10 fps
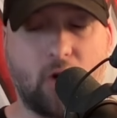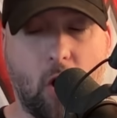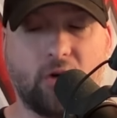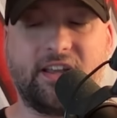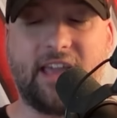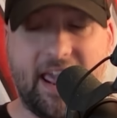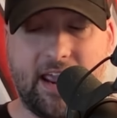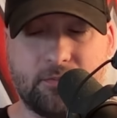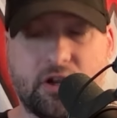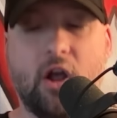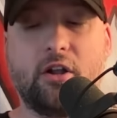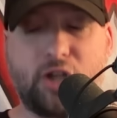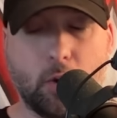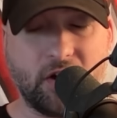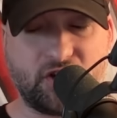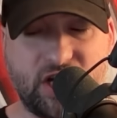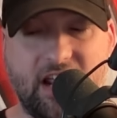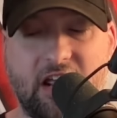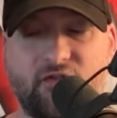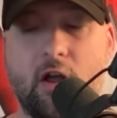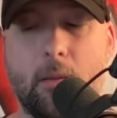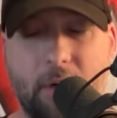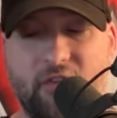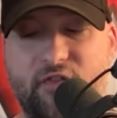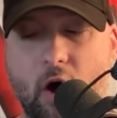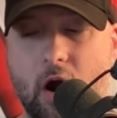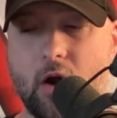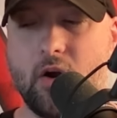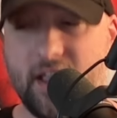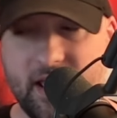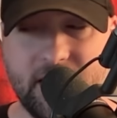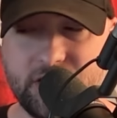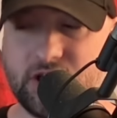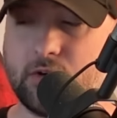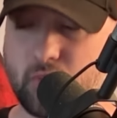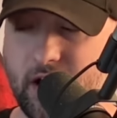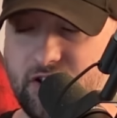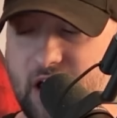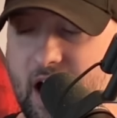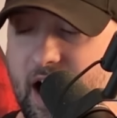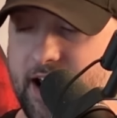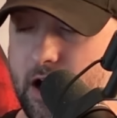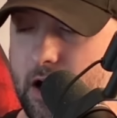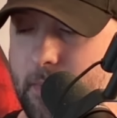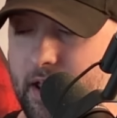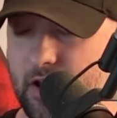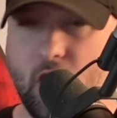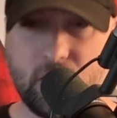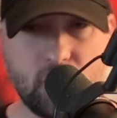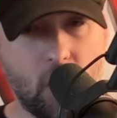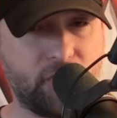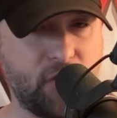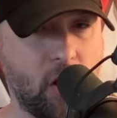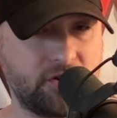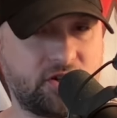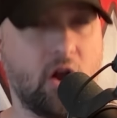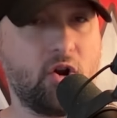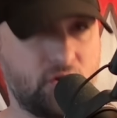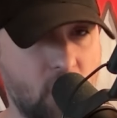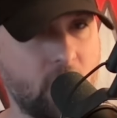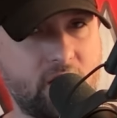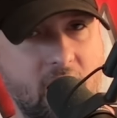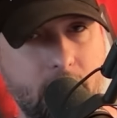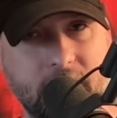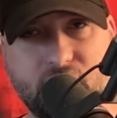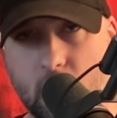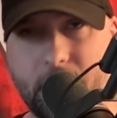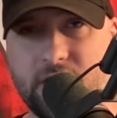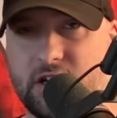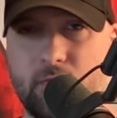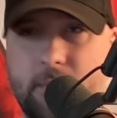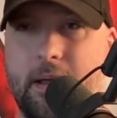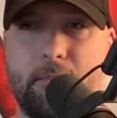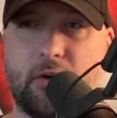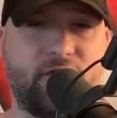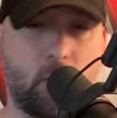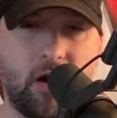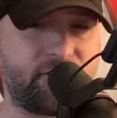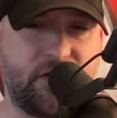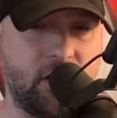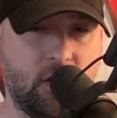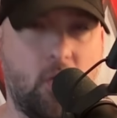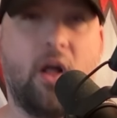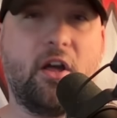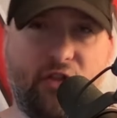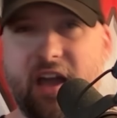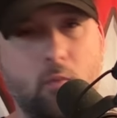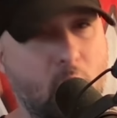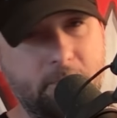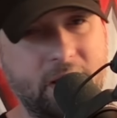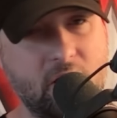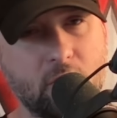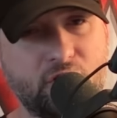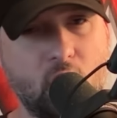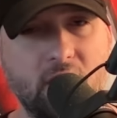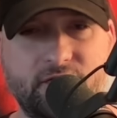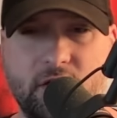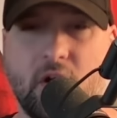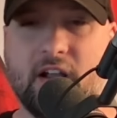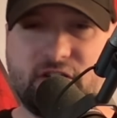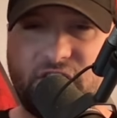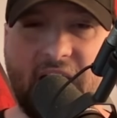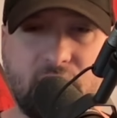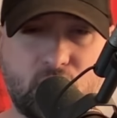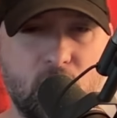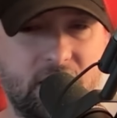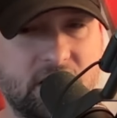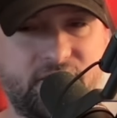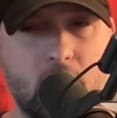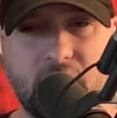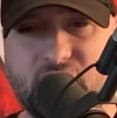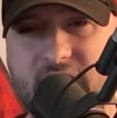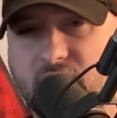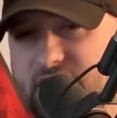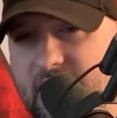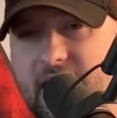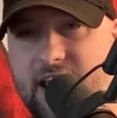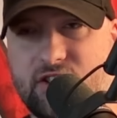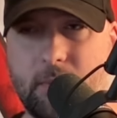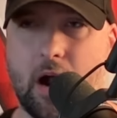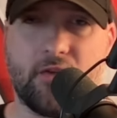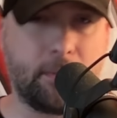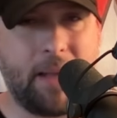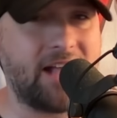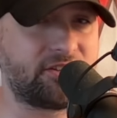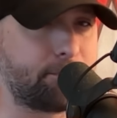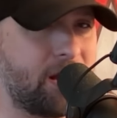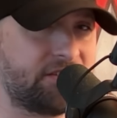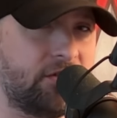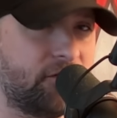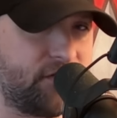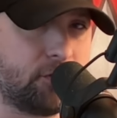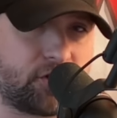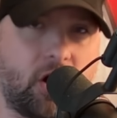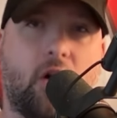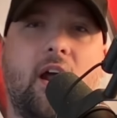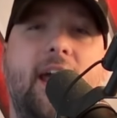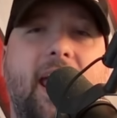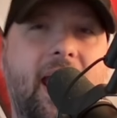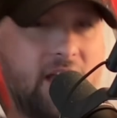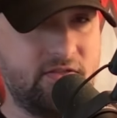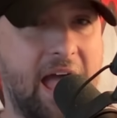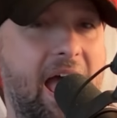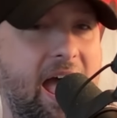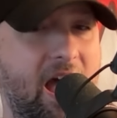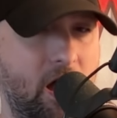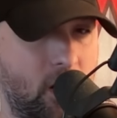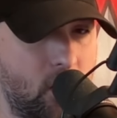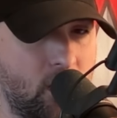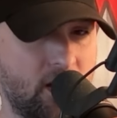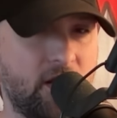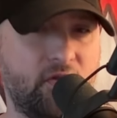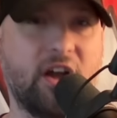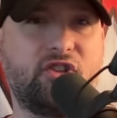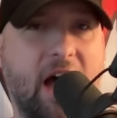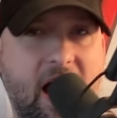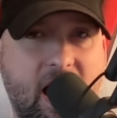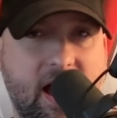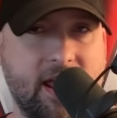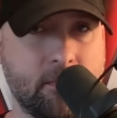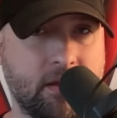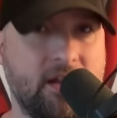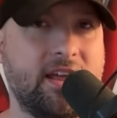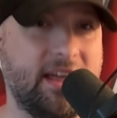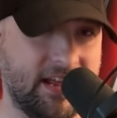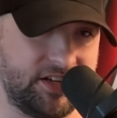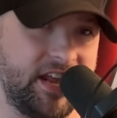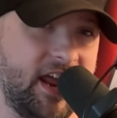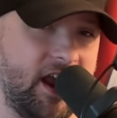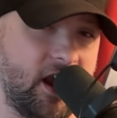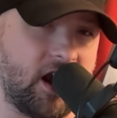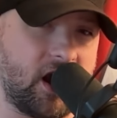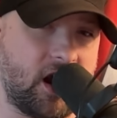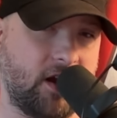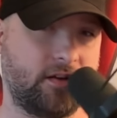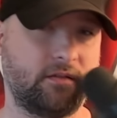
goal he aims to achieve before his retirement. Your thoughts, your comments, your opinions. And remember, for rent for you, there would be no SeanzView. Stay true to this very channel today, tomorrow, in the past, the present, the future, and now. The time is here.